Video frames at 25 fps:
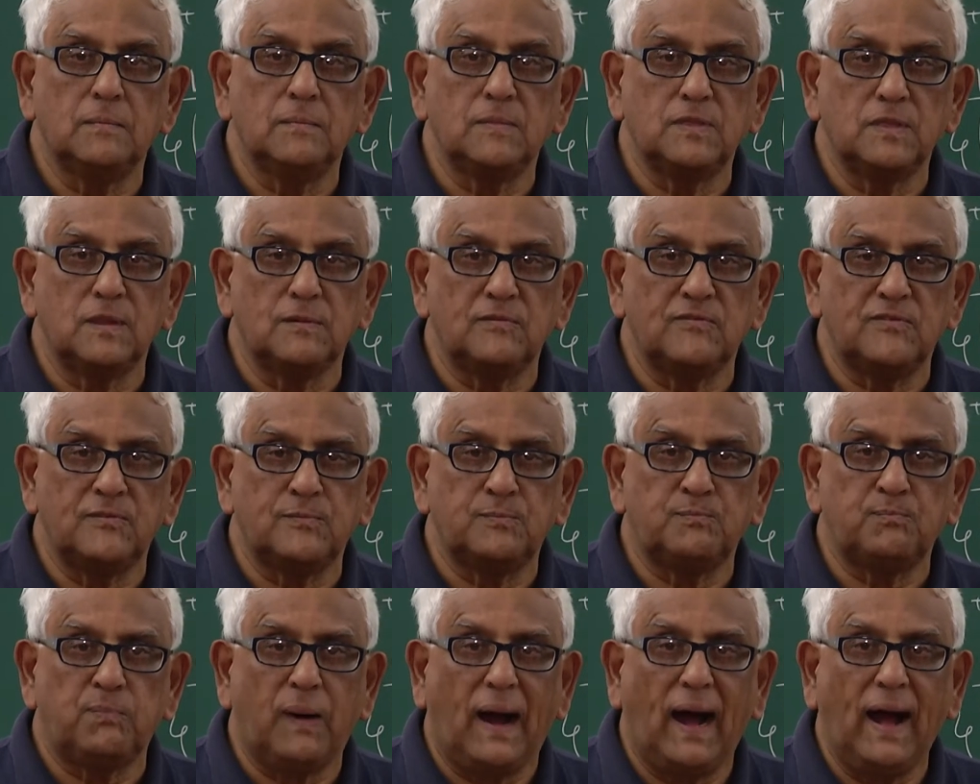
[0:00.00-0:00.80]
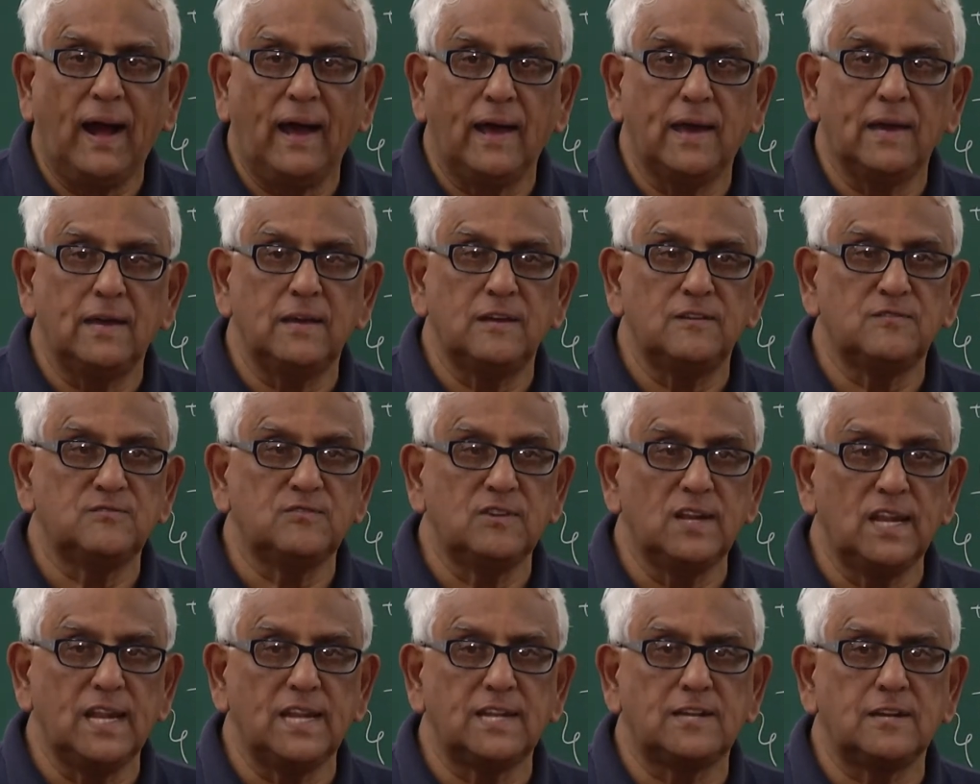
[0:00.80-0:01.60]
The pi is
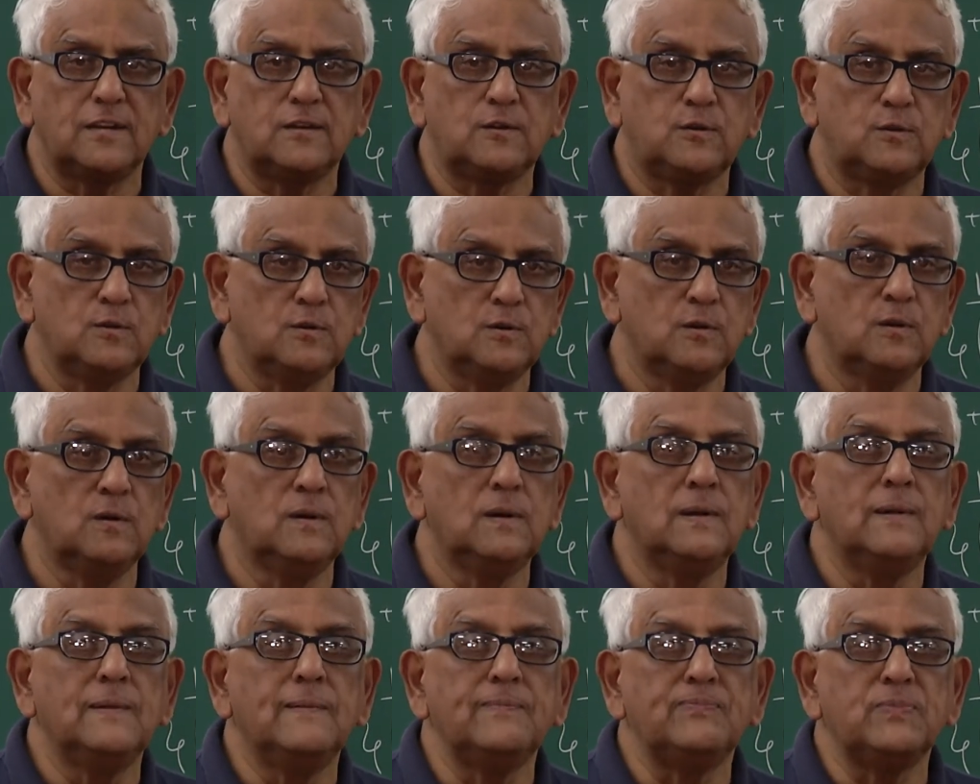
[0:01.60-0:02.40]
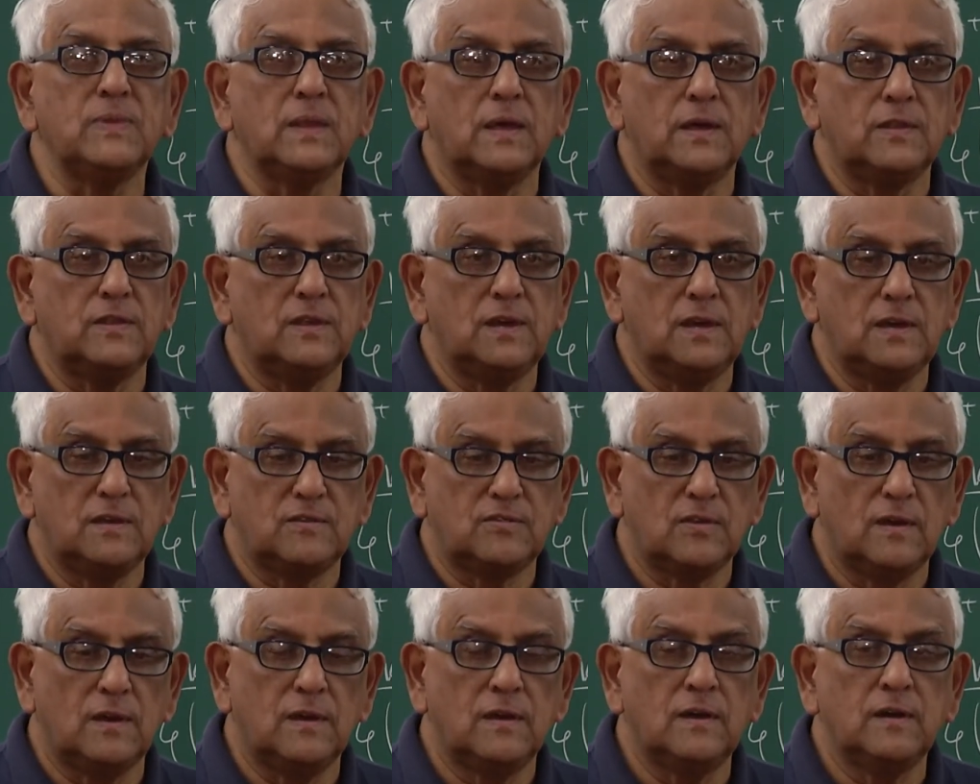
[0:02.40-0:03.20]
related to the
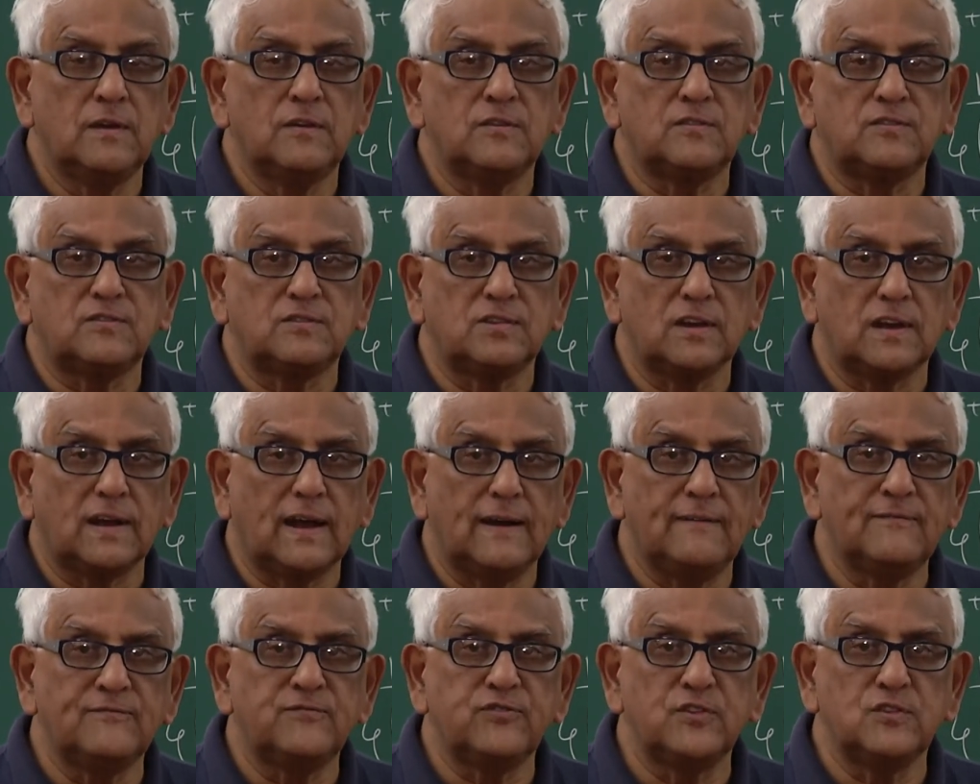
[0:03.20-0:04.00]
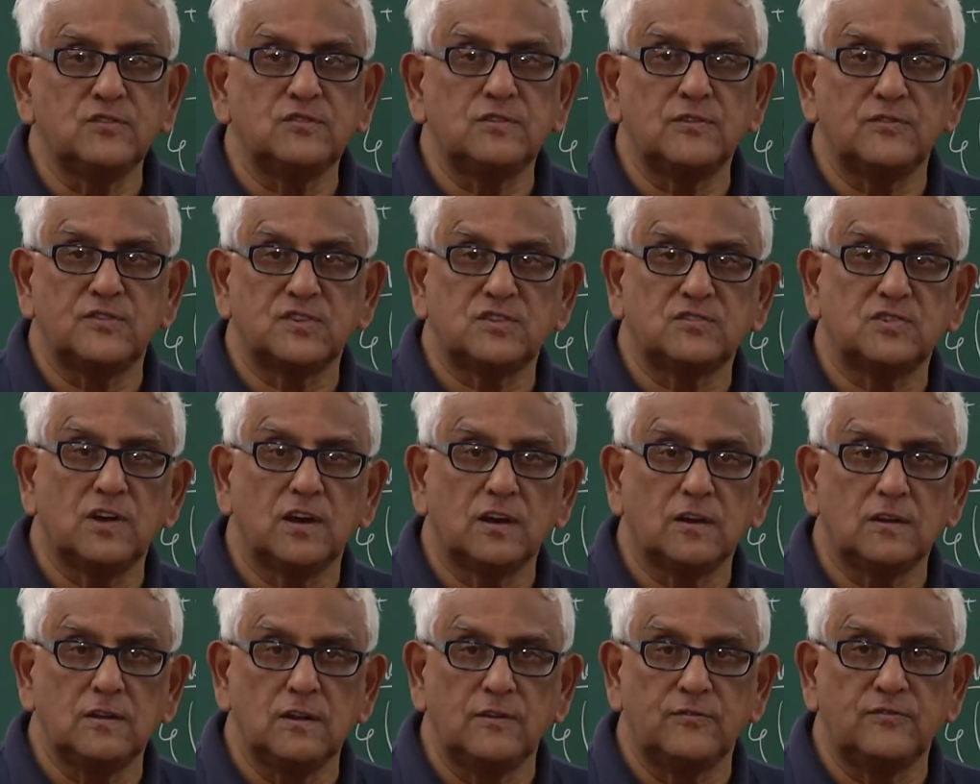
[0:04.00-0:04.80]
circumference of a
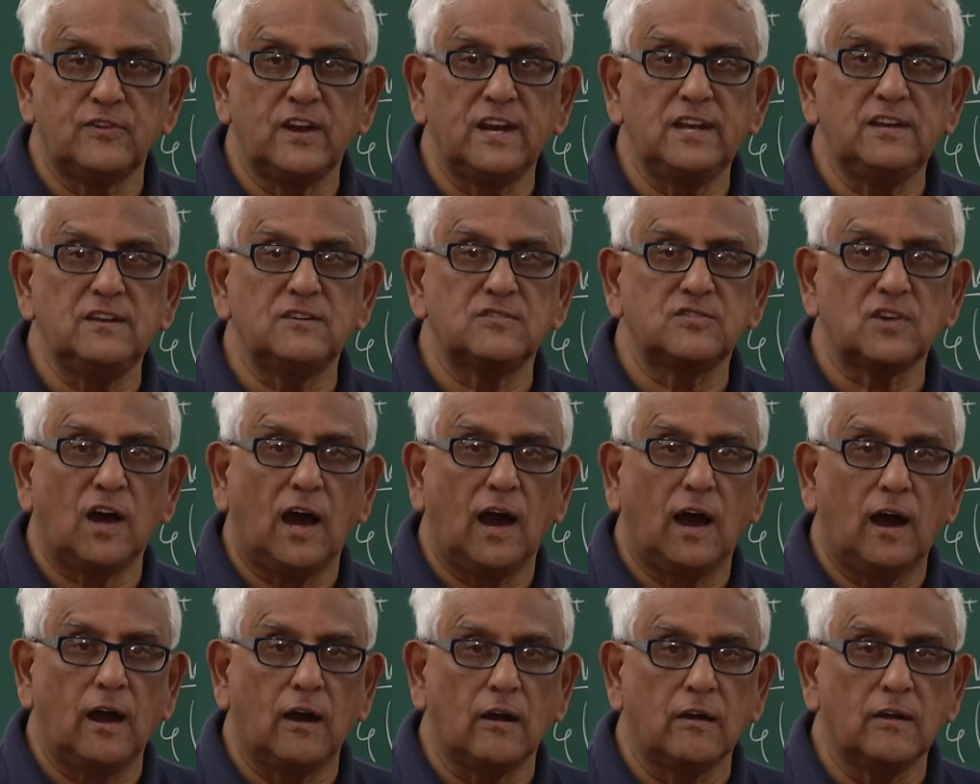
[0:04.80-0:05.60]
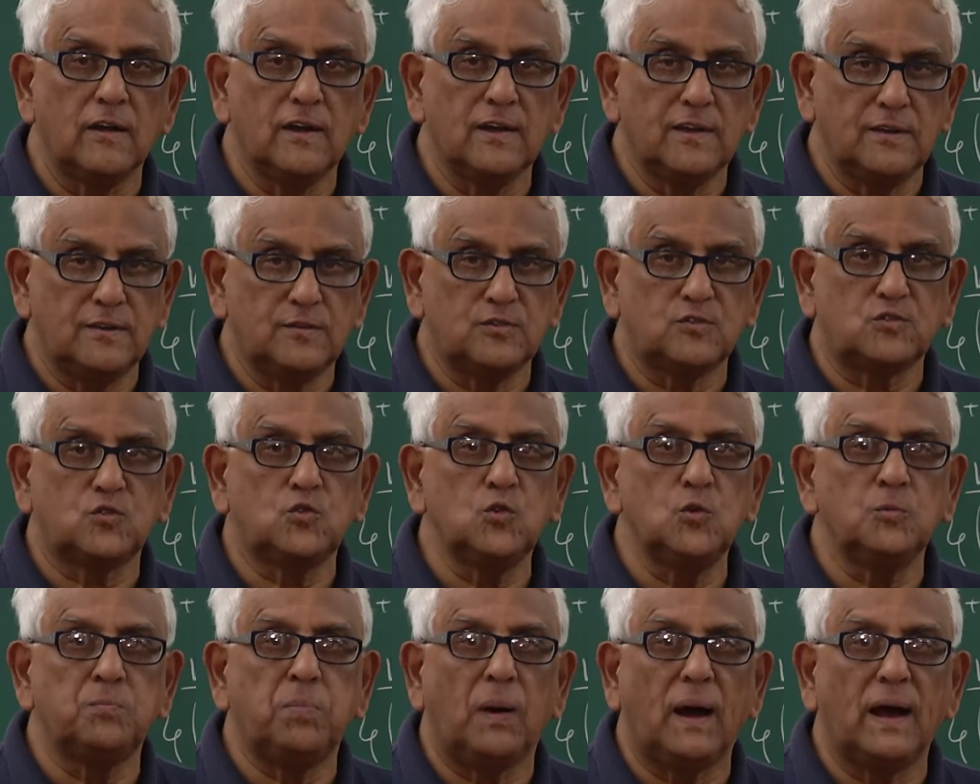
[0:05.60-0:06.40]
circle of radius r is
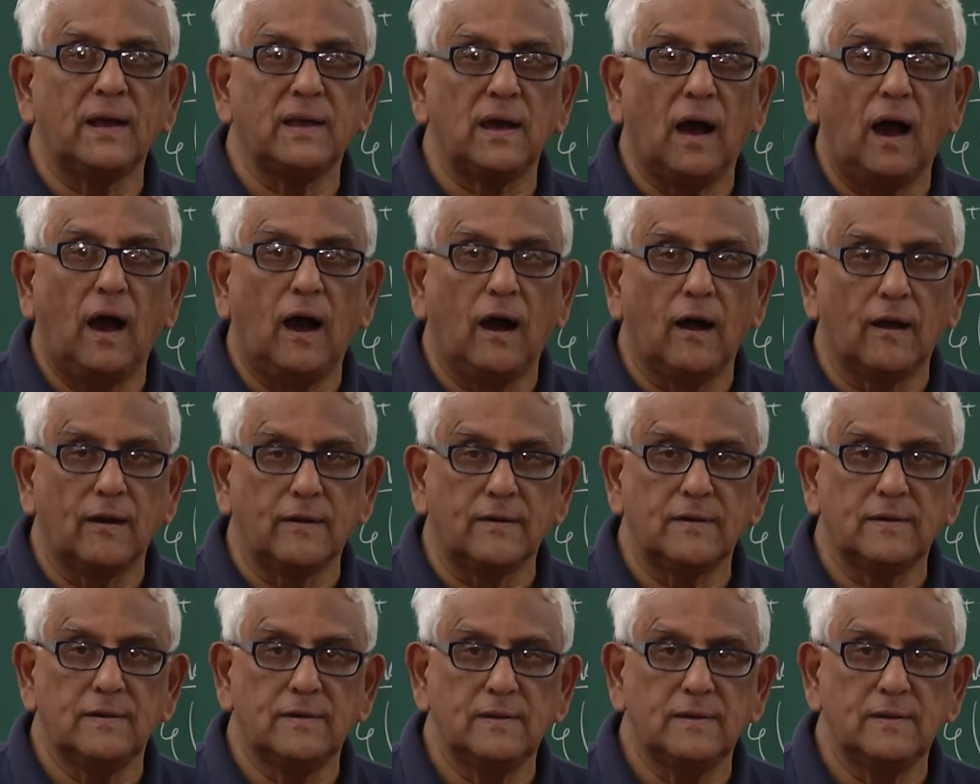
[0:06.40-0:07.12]
2 pi r.